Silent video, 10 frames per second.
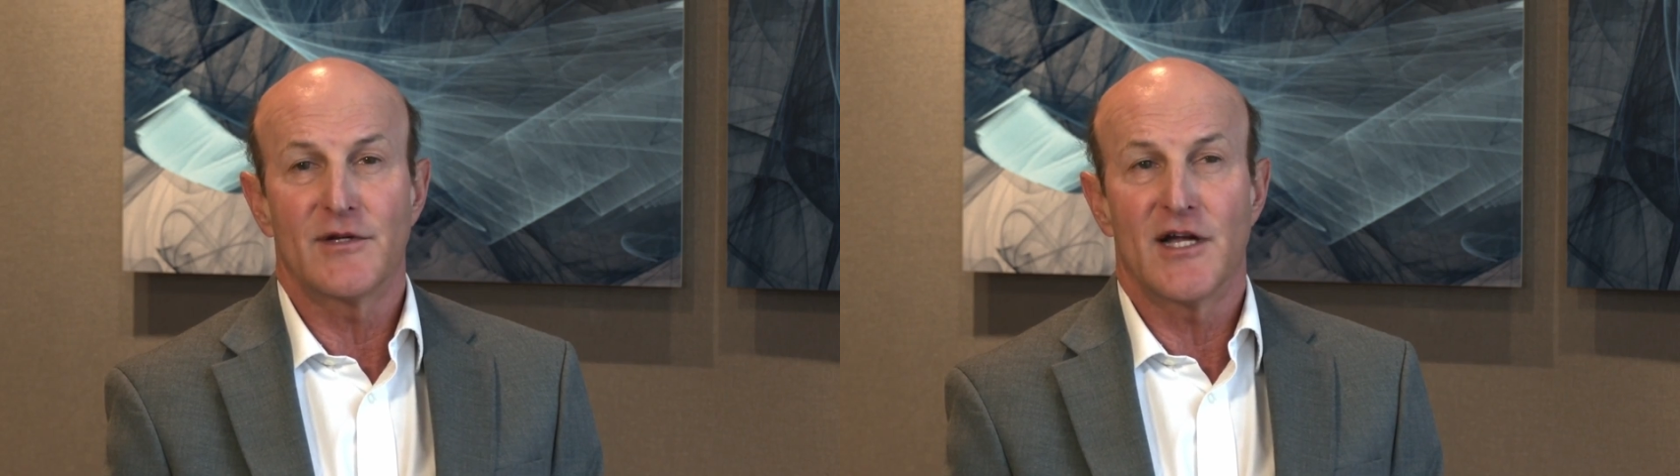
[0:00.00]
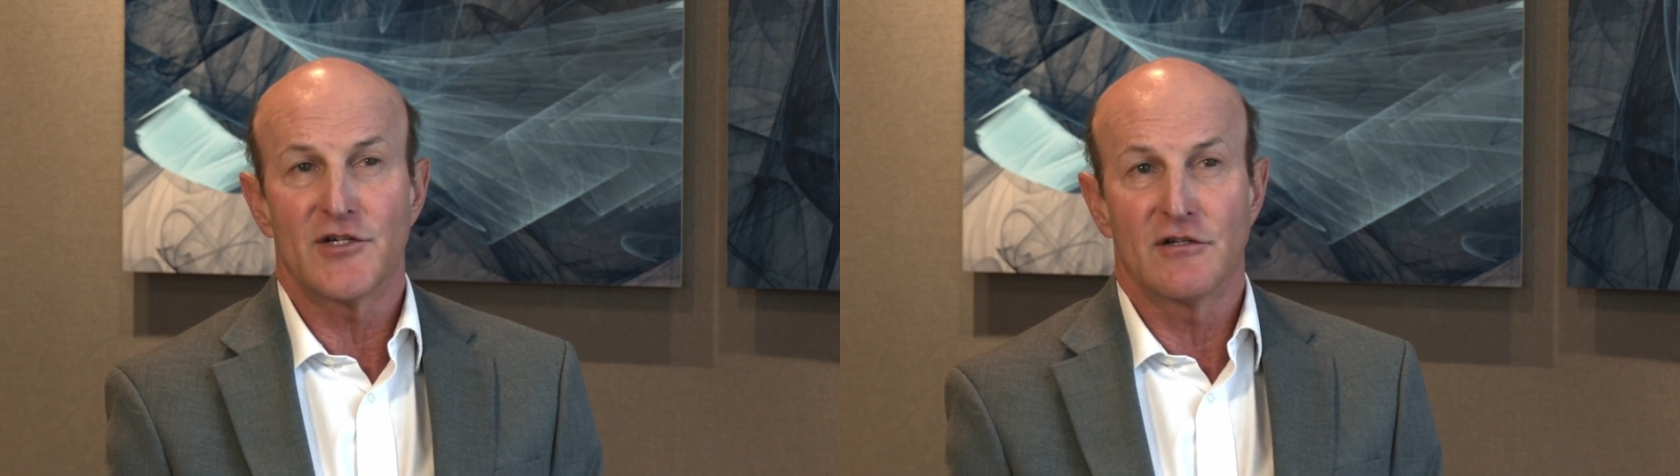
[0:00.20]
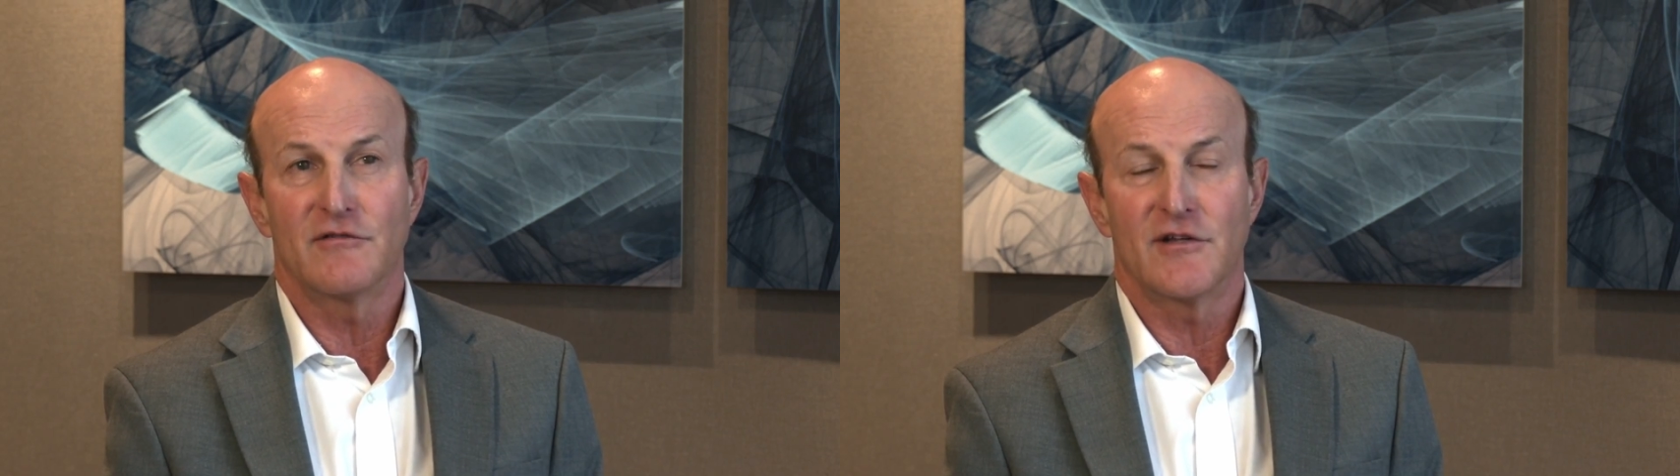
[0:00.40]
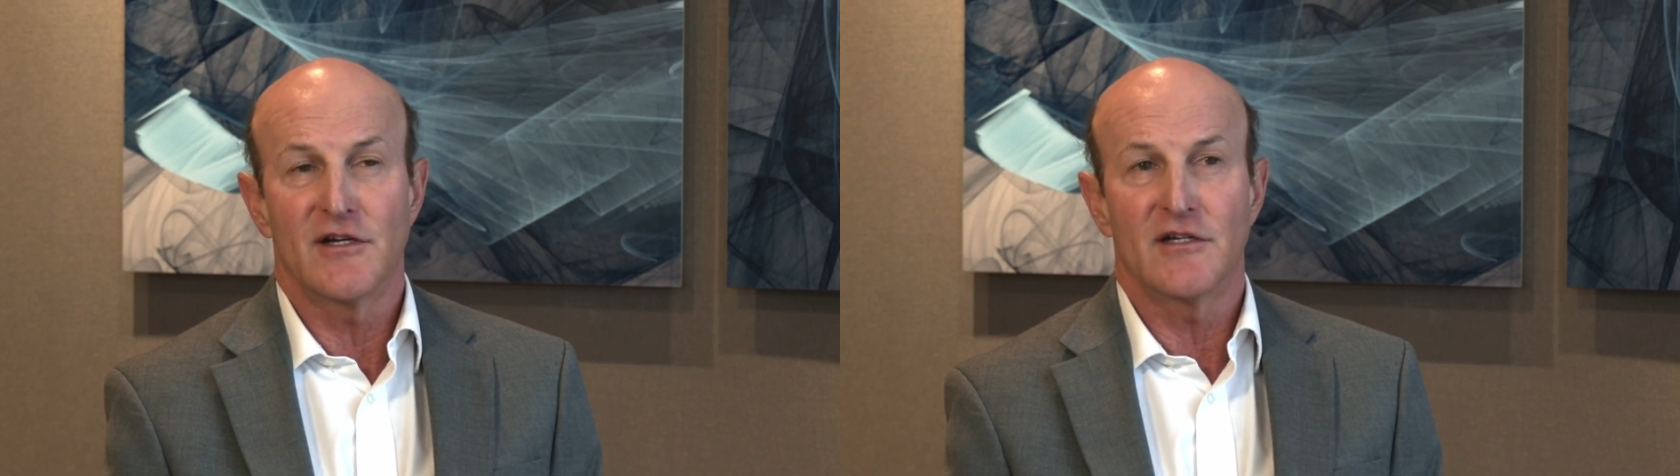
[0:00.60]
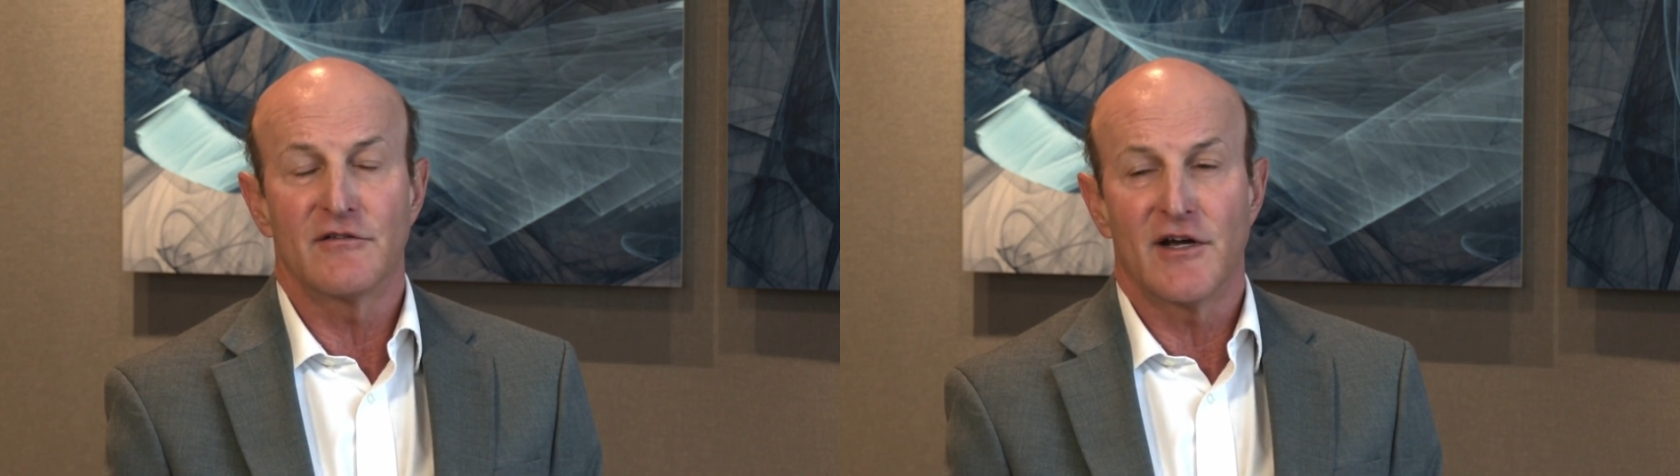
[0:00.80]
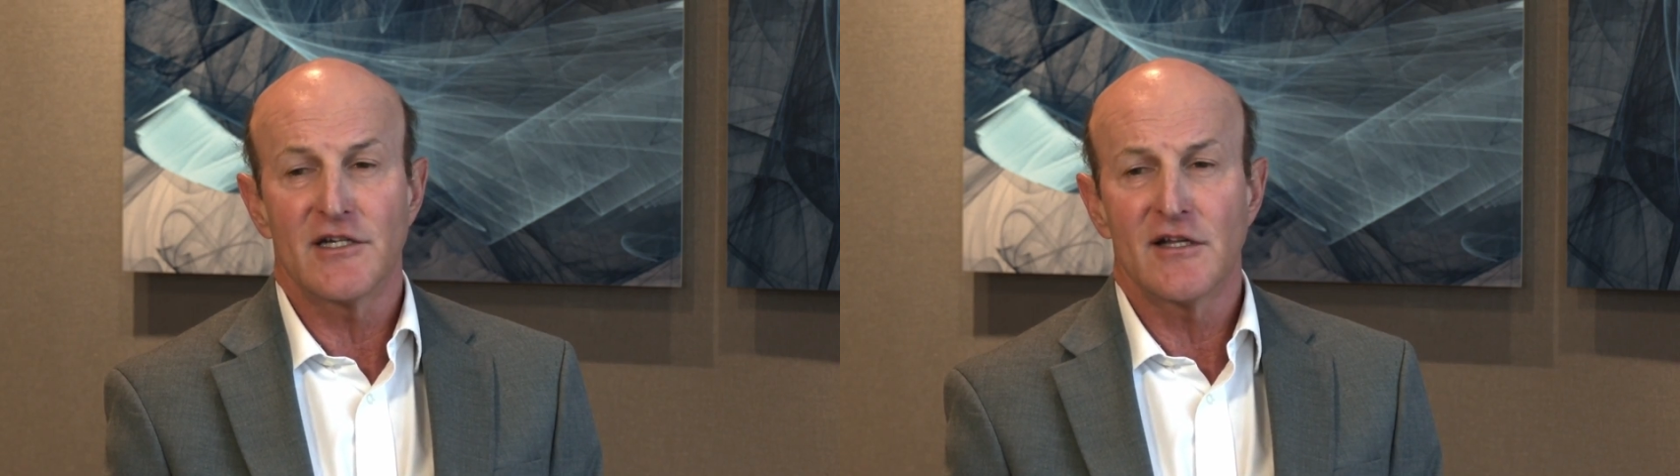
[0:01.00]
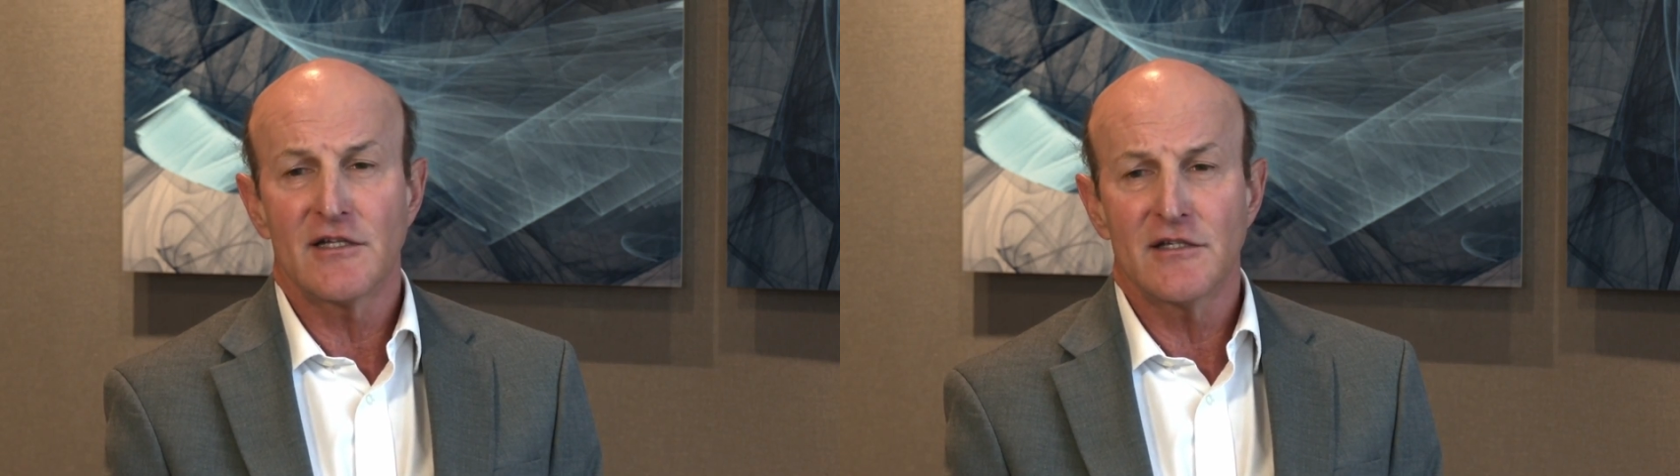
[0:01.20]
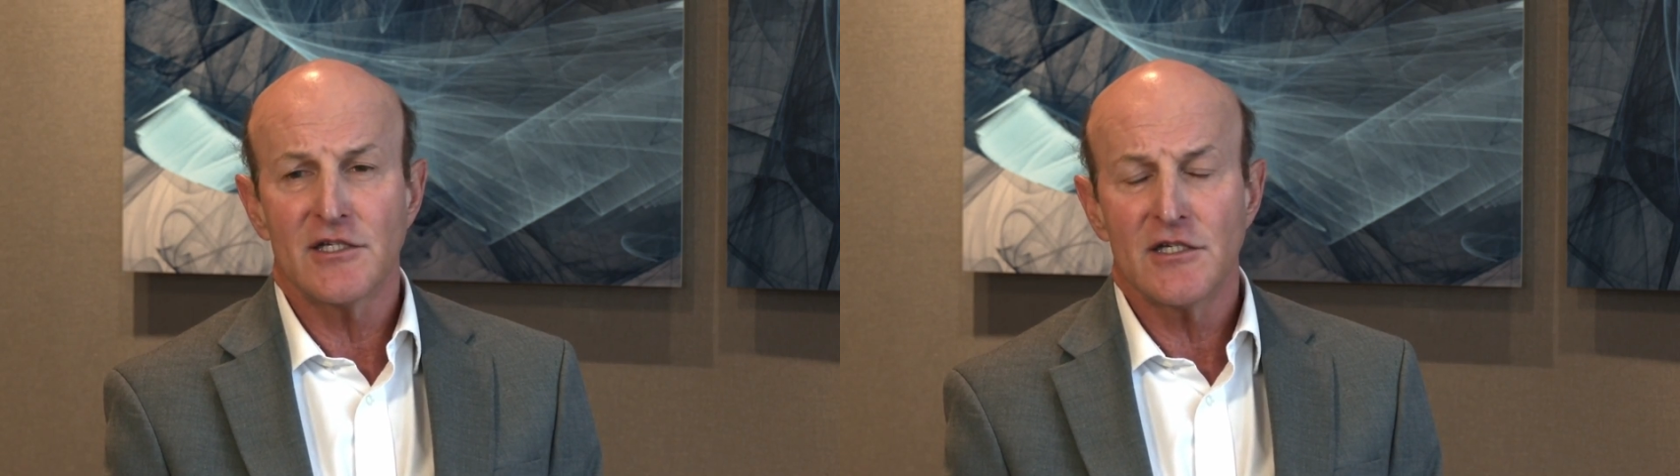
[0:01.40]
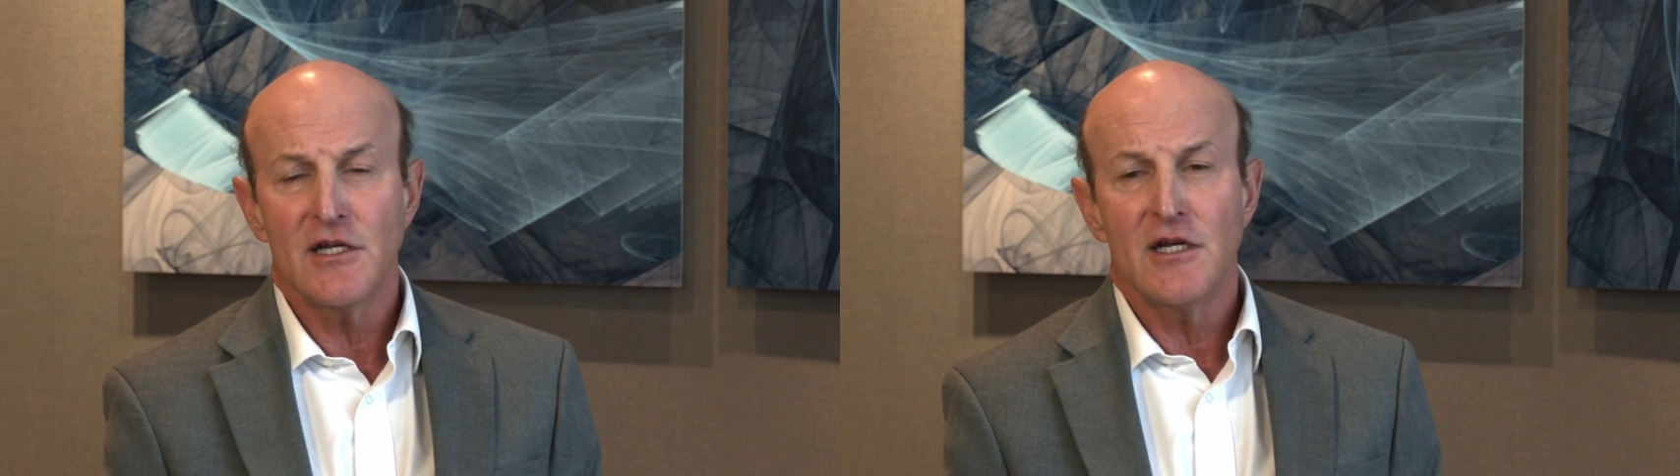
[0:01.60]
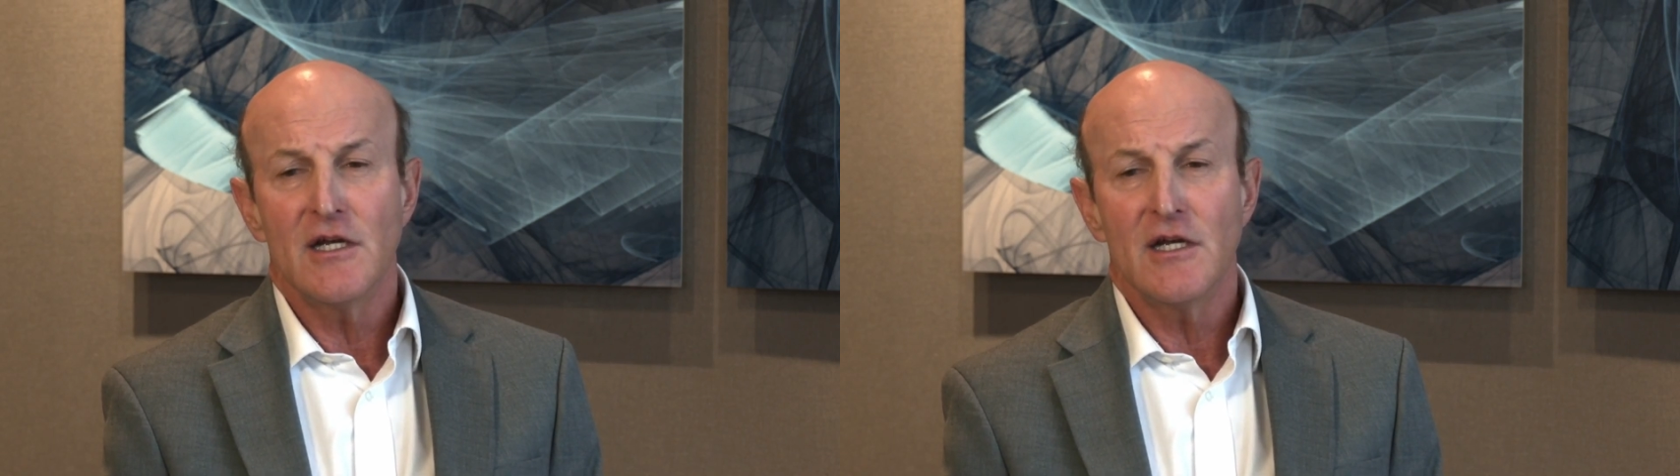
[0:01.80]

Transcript: potential of getting a device like this.